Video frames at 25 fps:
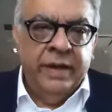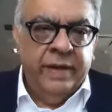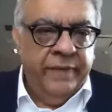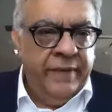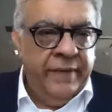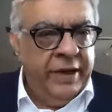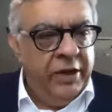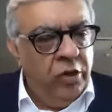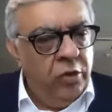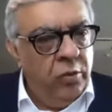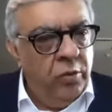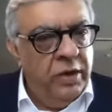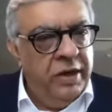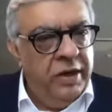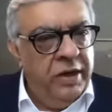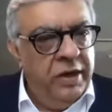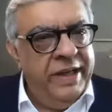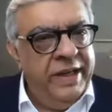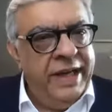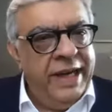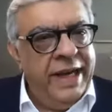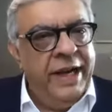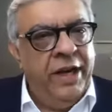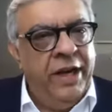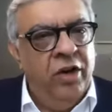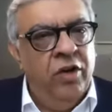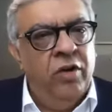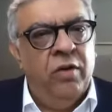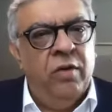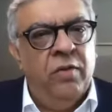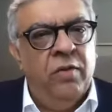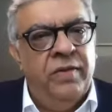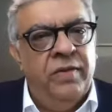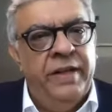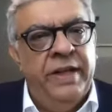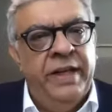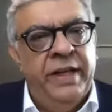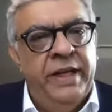they're towards the end
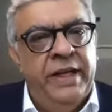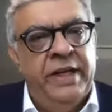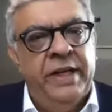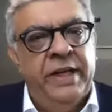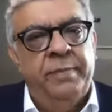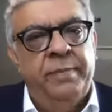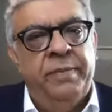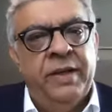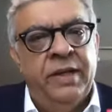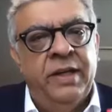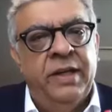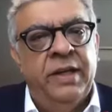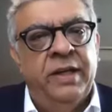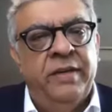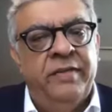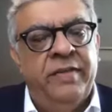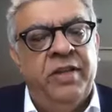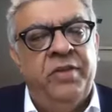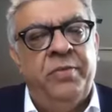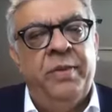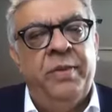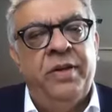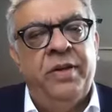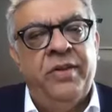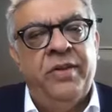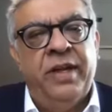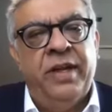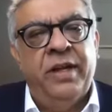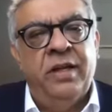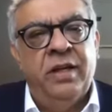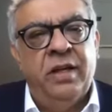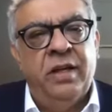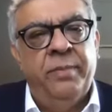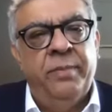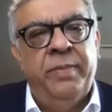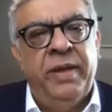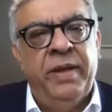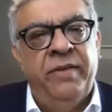of the typical investment
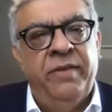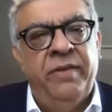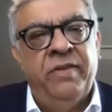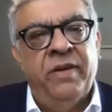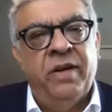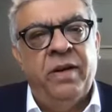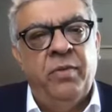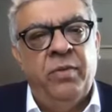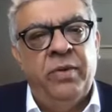cycle a PE fund